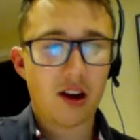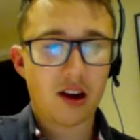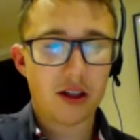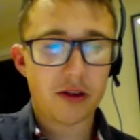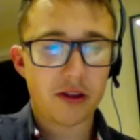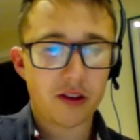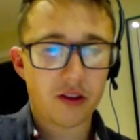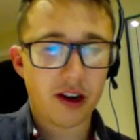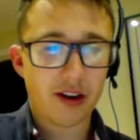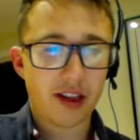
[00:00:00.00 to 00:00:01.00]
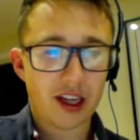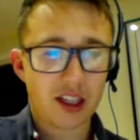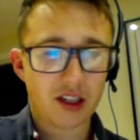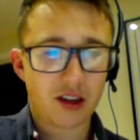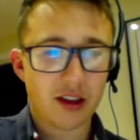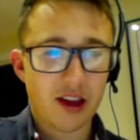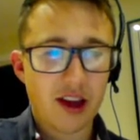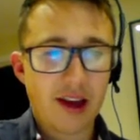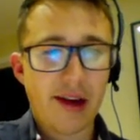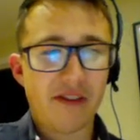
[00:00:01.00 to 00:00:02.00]
doing the transactions.
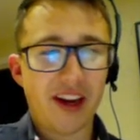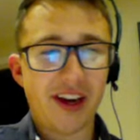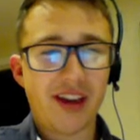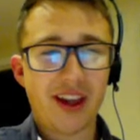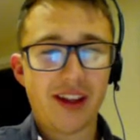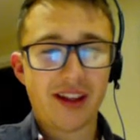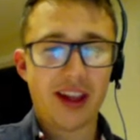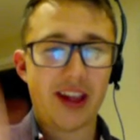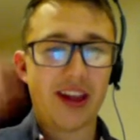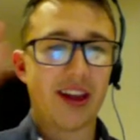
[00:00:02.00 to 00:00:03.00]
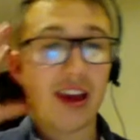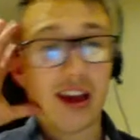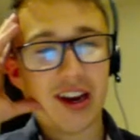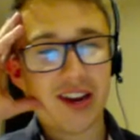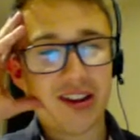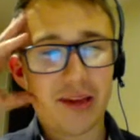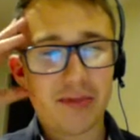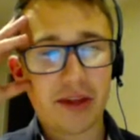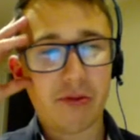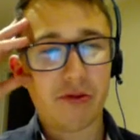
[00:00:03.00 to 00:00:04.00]
However, it says here in
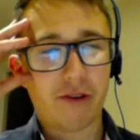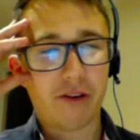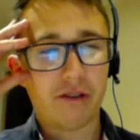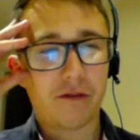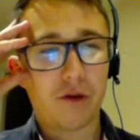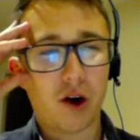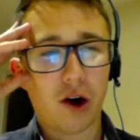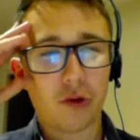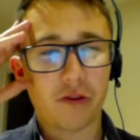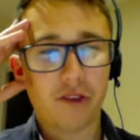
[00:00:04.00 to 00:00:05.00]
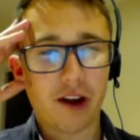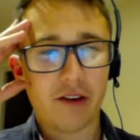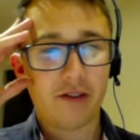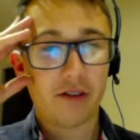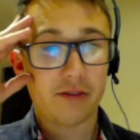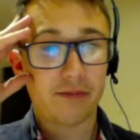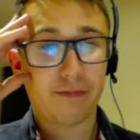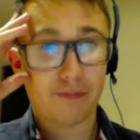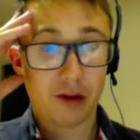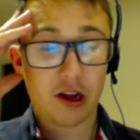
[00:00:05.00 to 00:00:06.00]
December there were roughly 400,000
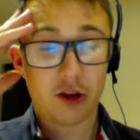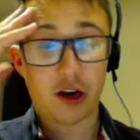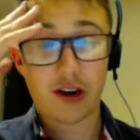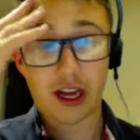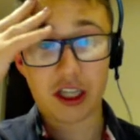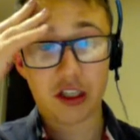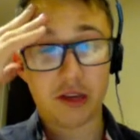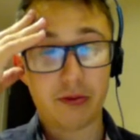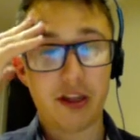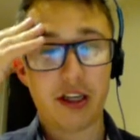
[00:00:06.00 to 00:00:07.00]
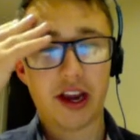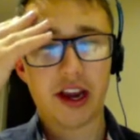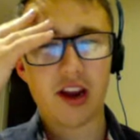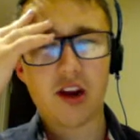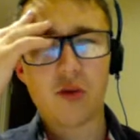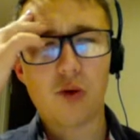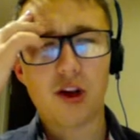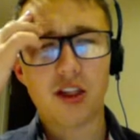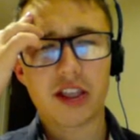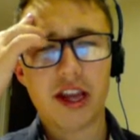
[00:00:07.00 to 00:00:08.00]
transactions per day,
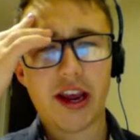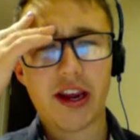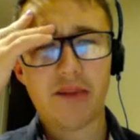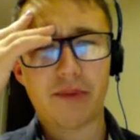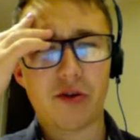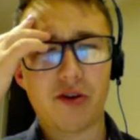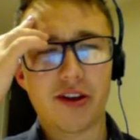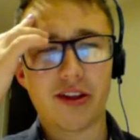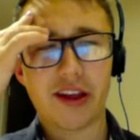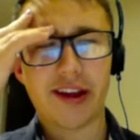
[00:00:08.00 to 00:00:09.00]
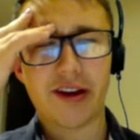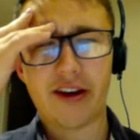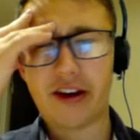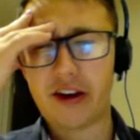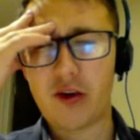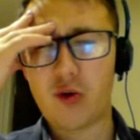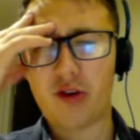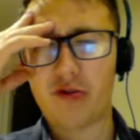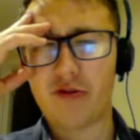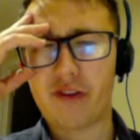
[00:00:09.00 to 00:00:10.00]
while today Bitcoin is saying only
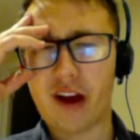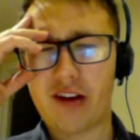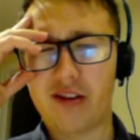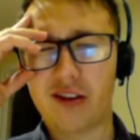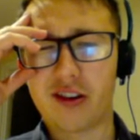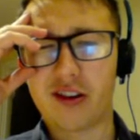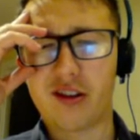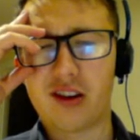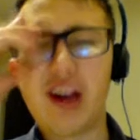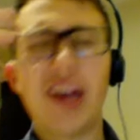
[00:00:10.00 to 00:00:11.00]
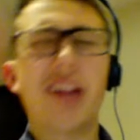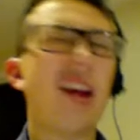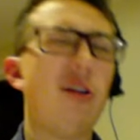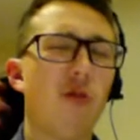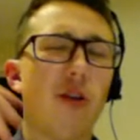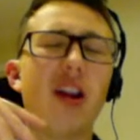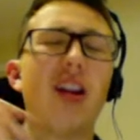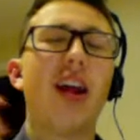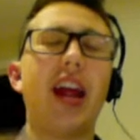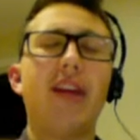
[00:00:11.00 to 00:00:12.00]
200,000. Is there,
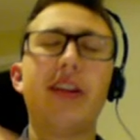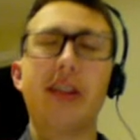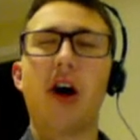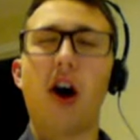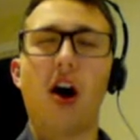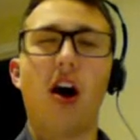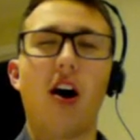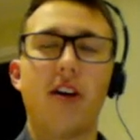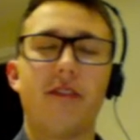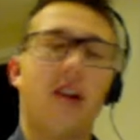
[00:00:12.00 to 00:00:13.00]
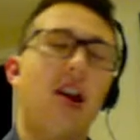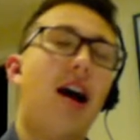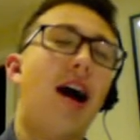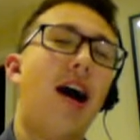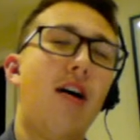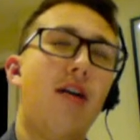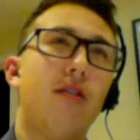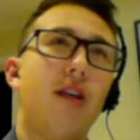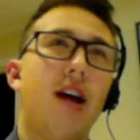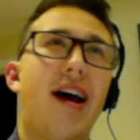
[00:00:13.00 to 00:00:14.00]
like, if it's in half, how